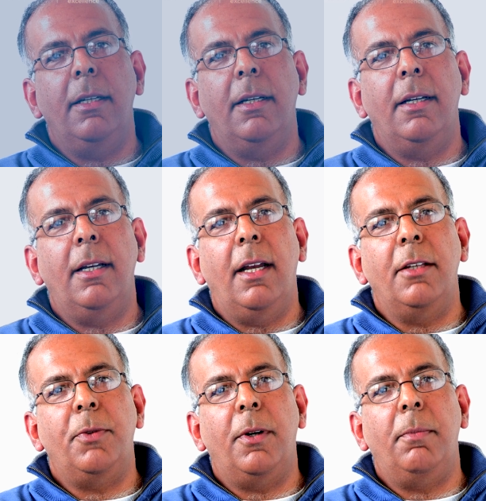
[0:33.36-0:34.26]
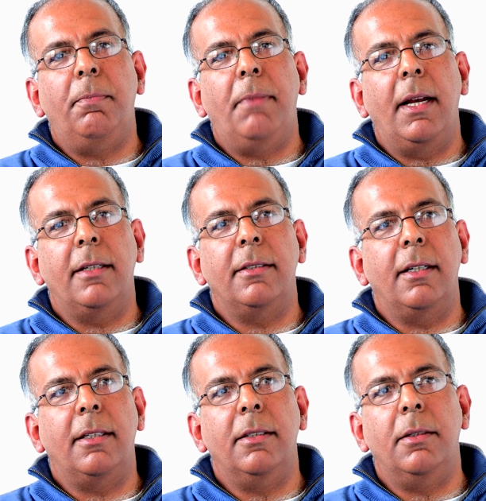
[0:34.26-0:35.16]
as far back as I
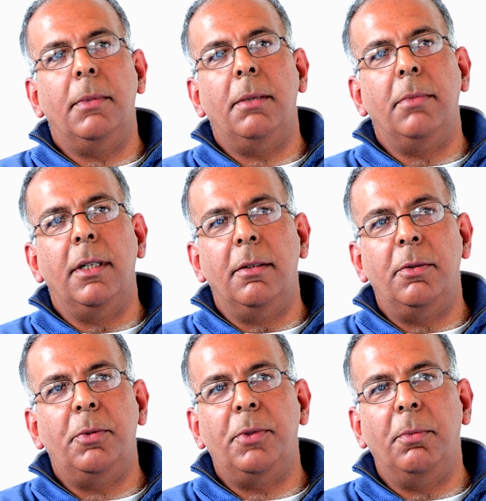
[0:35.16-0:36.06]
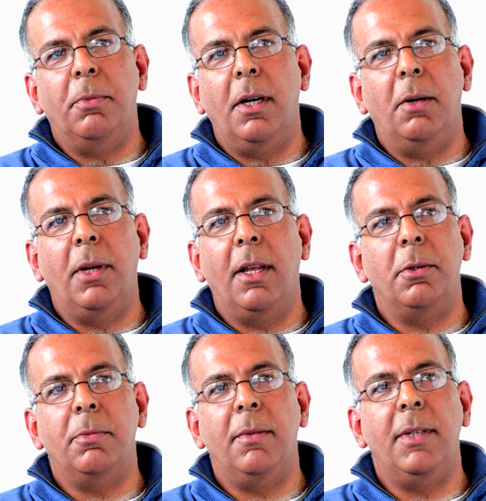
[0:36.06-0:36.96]
can remember, from when I
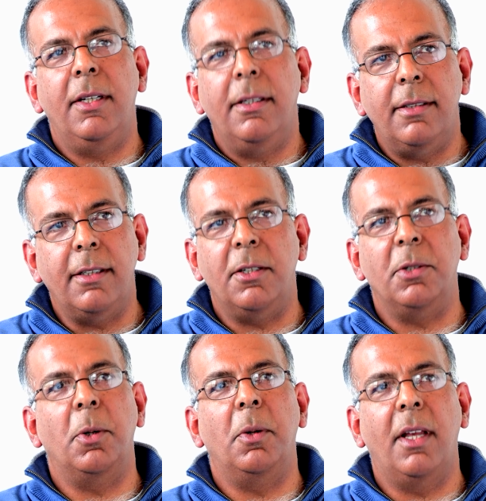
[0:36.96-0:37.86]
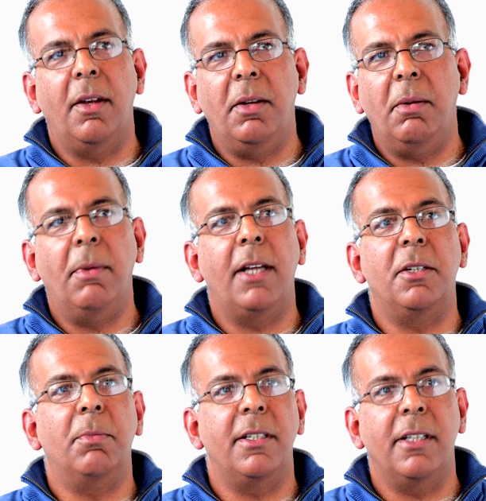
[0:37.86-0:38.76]
was maybe 6 years old, I
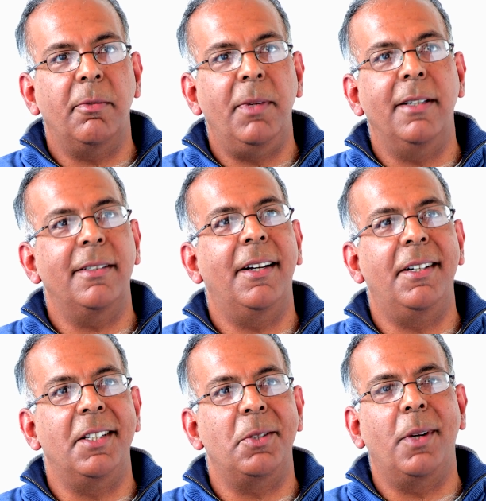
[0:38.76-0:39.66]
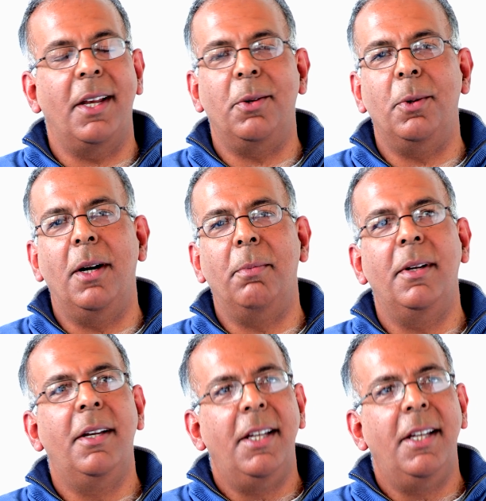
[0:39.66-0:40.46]
imagined myself being a scientist when I grew up.